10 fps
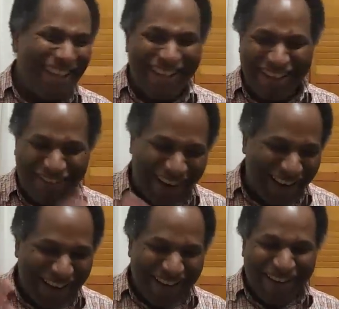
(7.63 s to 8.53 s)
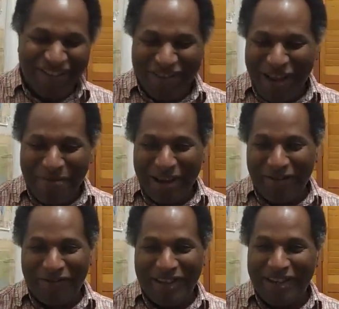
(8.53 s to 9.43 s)
Anyway, when I
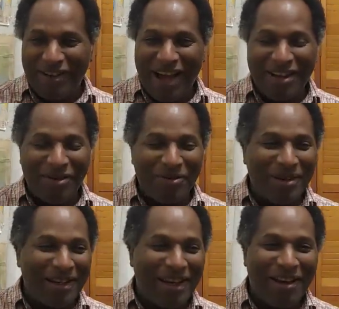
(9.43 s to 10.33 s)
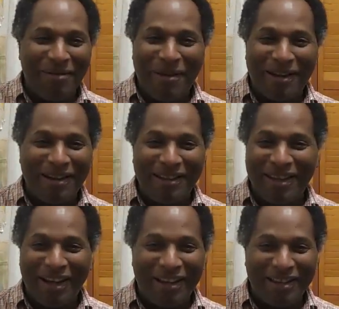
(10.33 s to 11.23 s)
make a video, I don't really care about
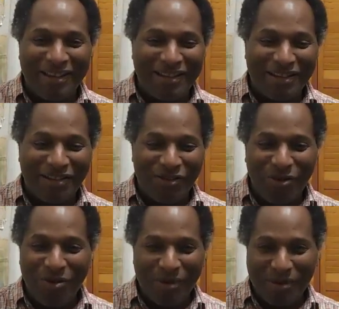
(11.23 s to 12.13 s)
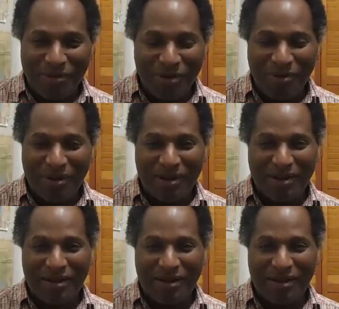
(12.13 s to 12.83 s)
anything other than just doing what I'm doing.